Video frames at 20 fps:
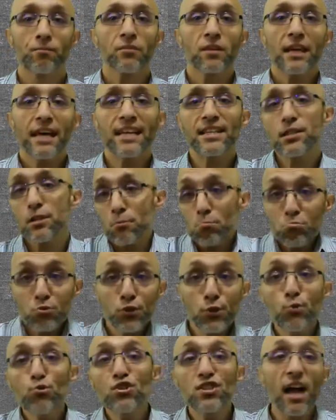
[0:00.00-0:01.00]
It's
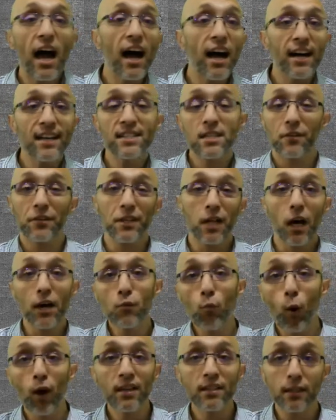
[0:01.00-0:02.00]
two sides of an
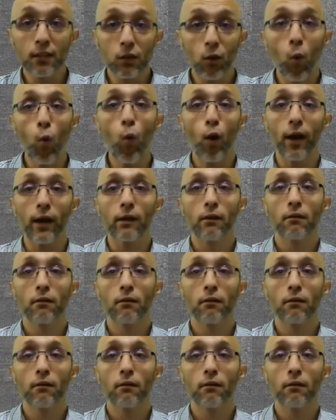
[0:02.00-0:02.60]
unwanted coin.